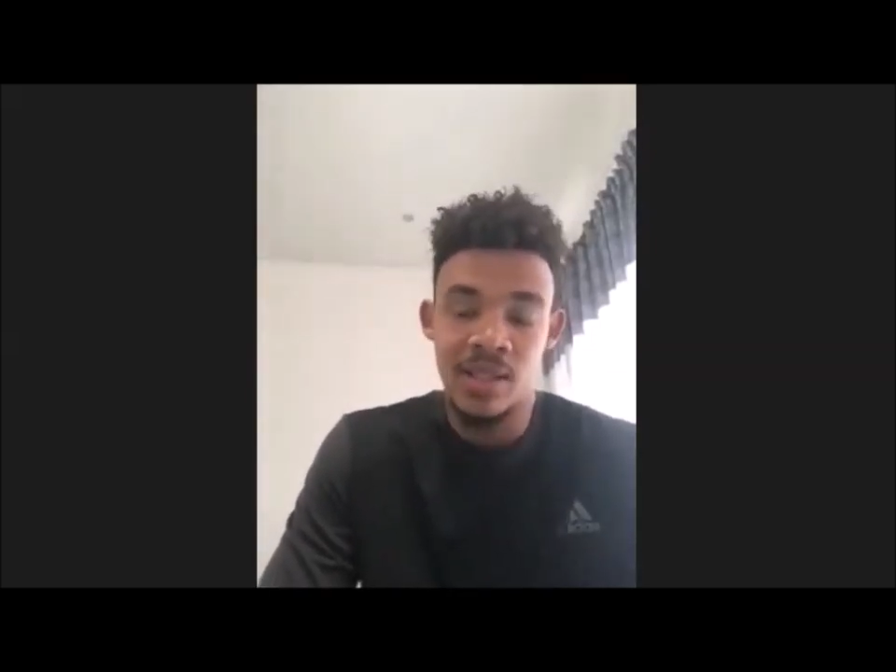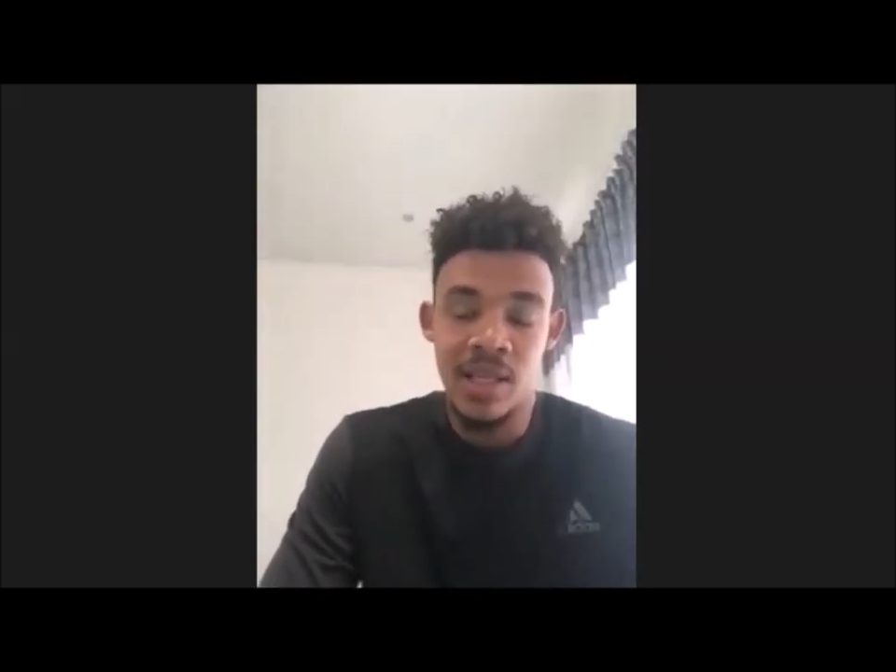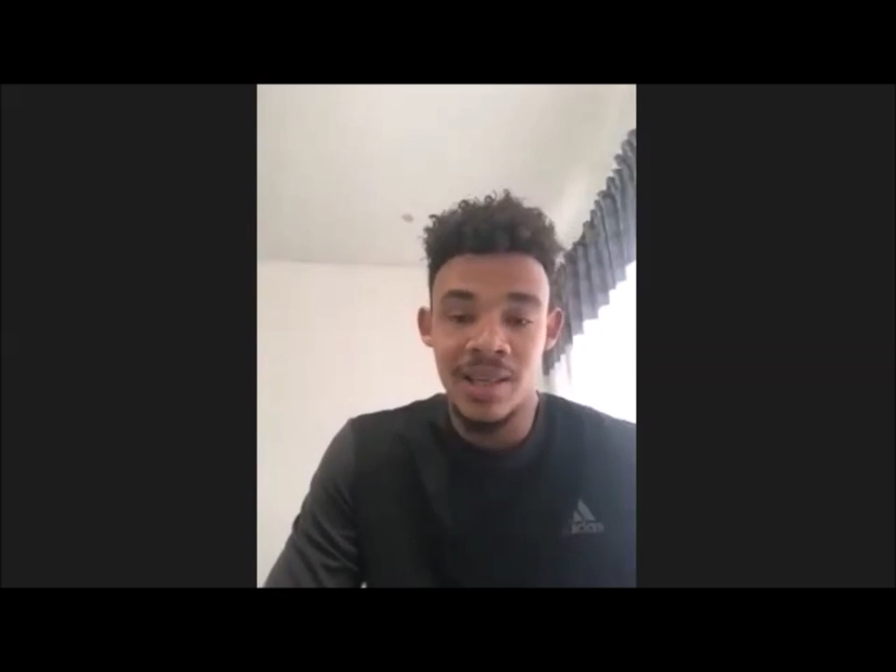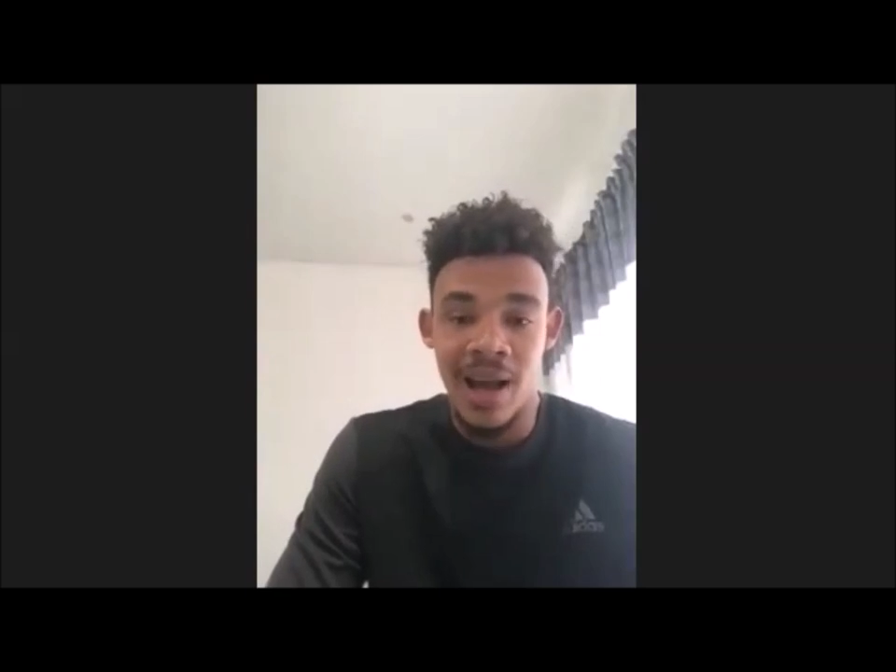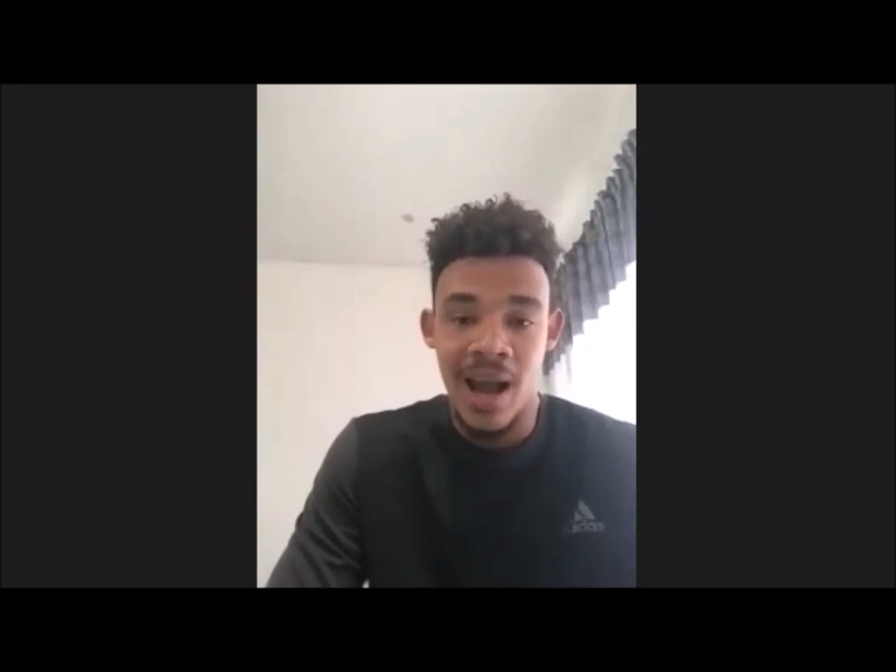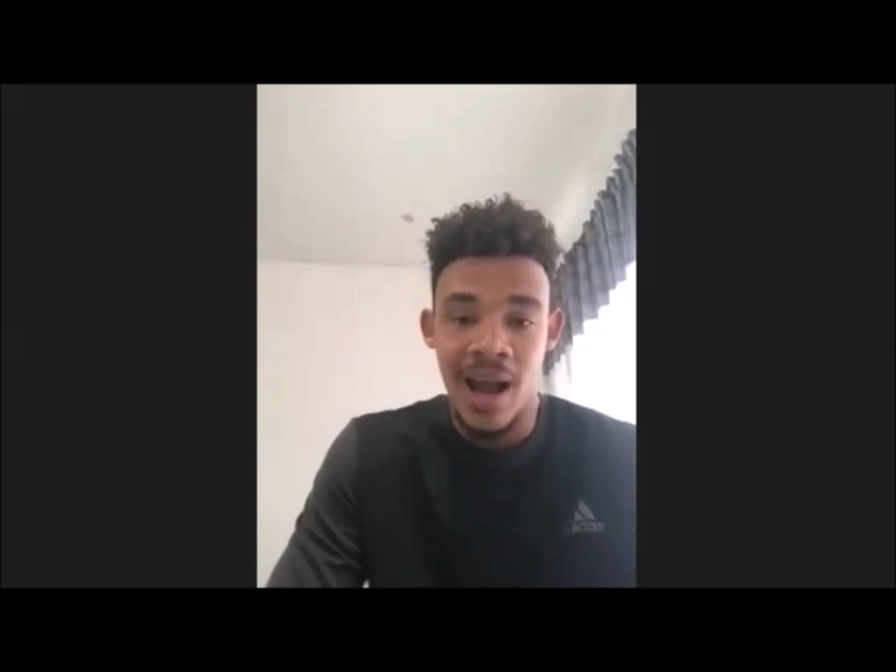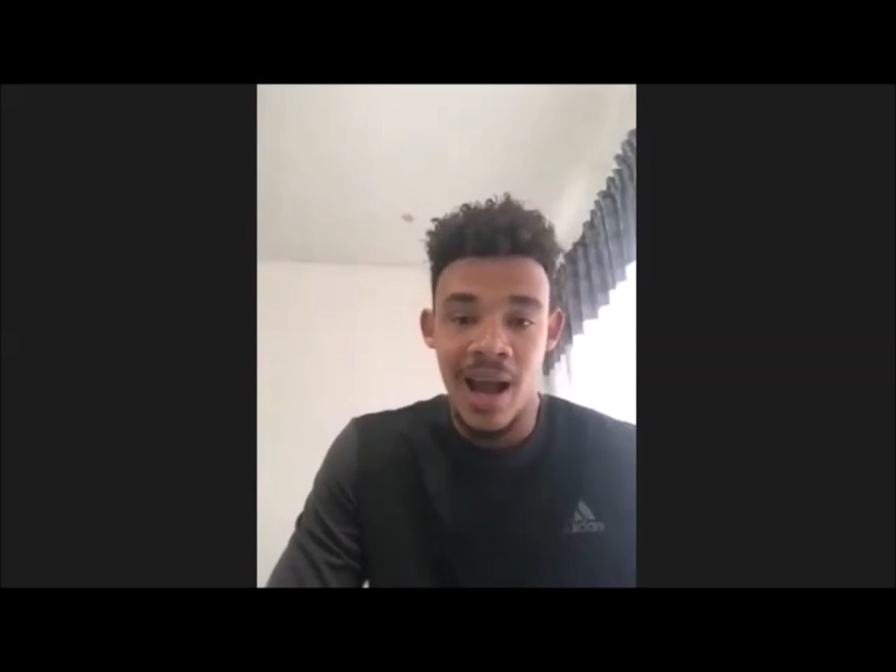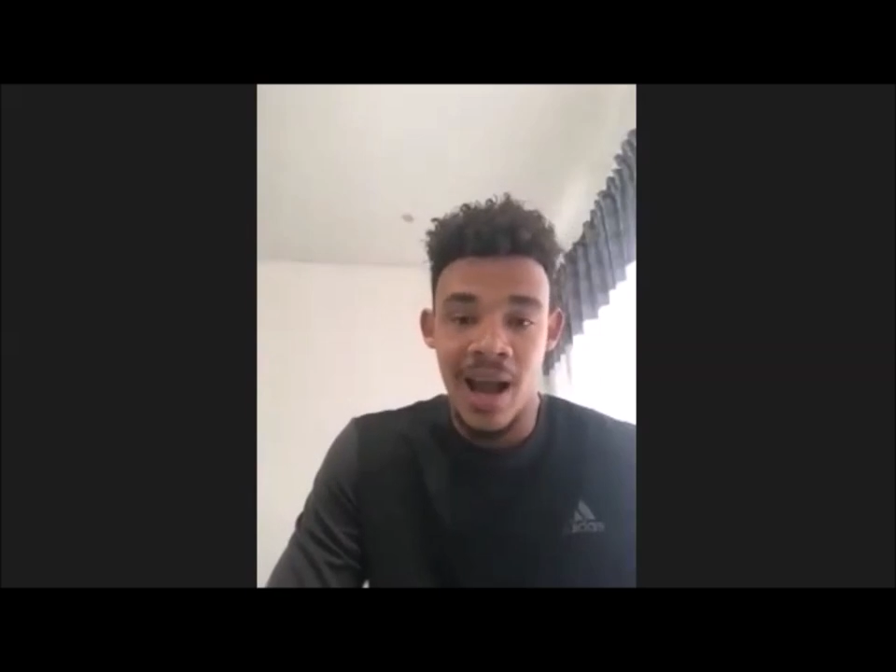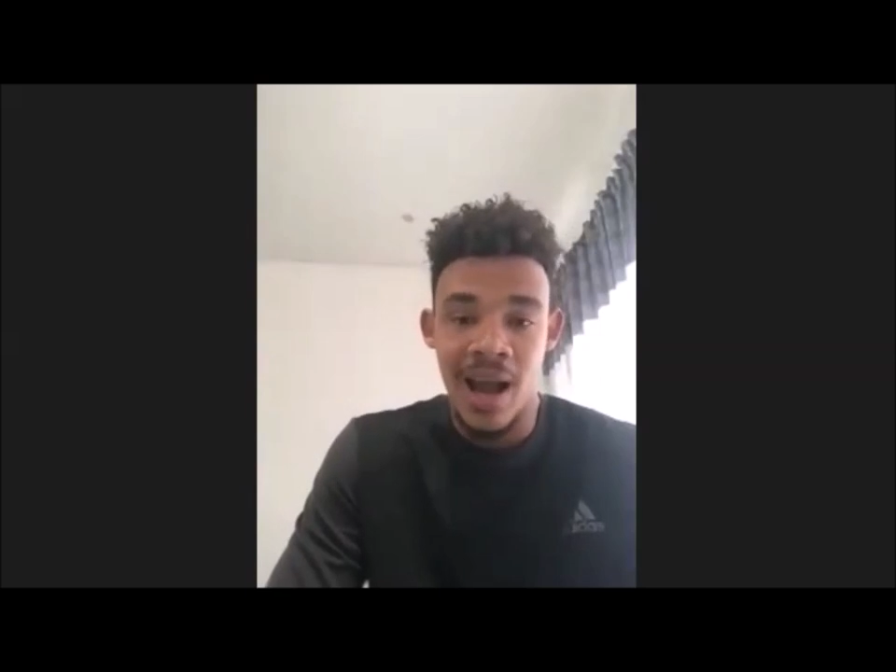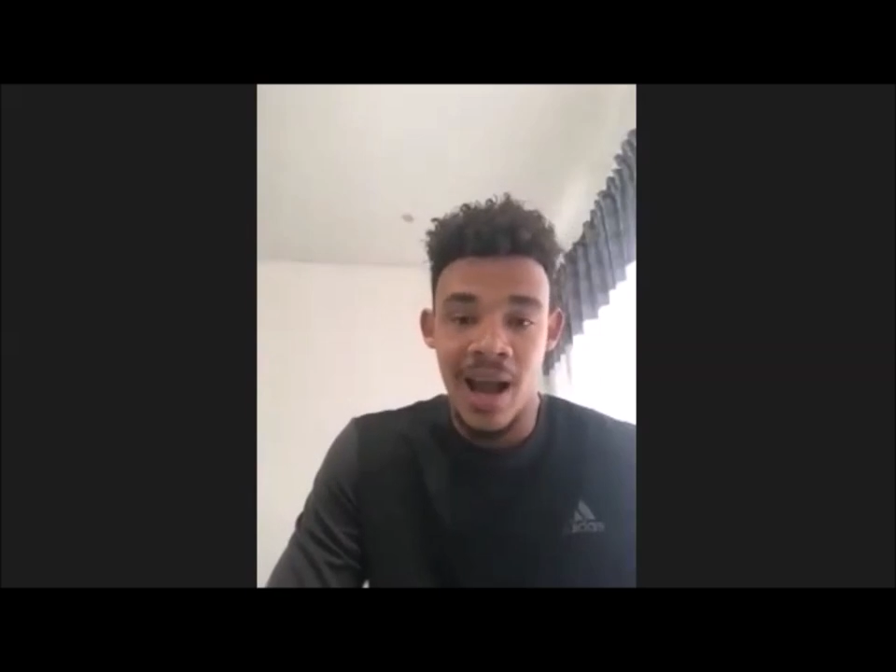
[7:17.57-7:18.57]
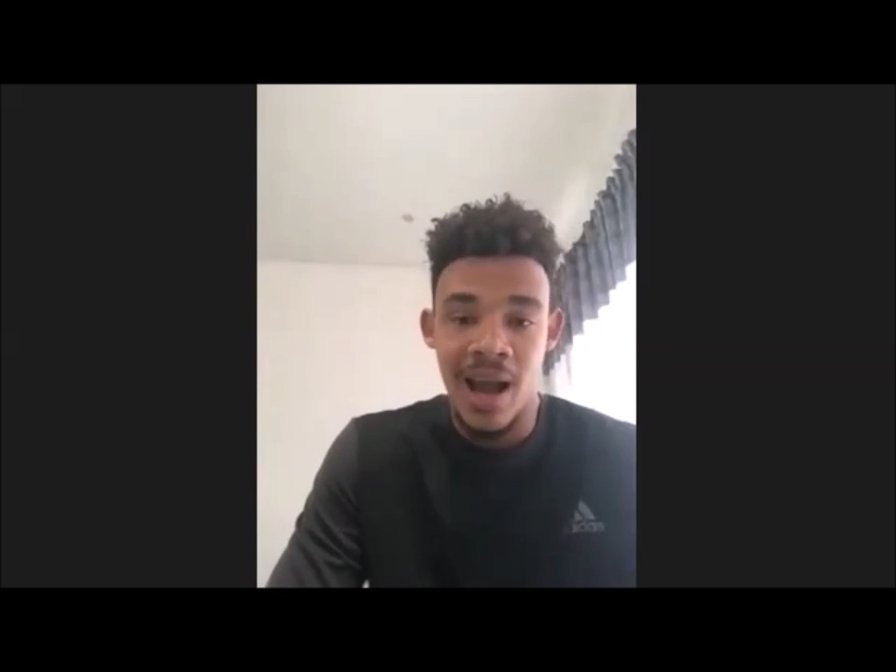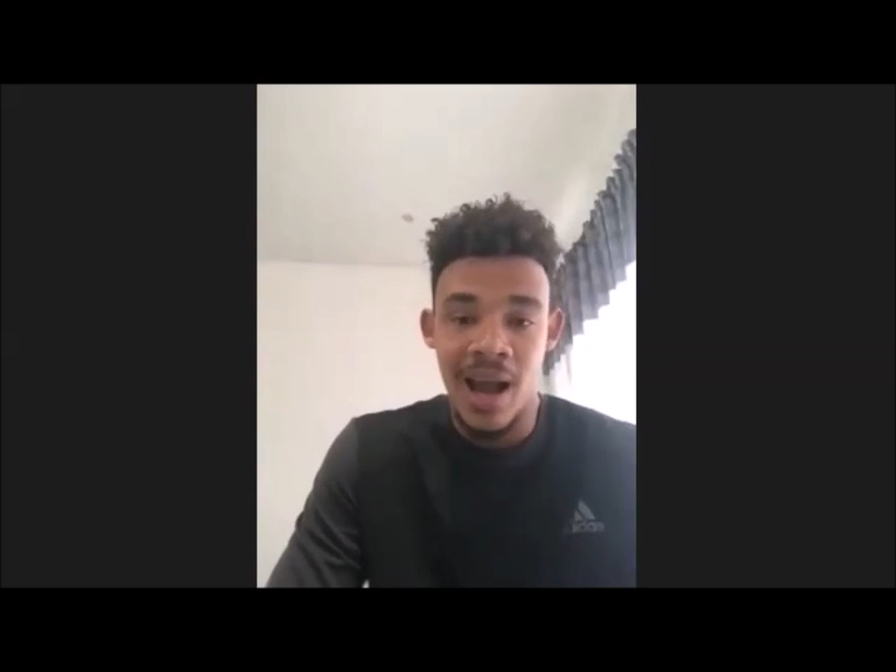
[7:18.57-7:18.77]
guys, you know,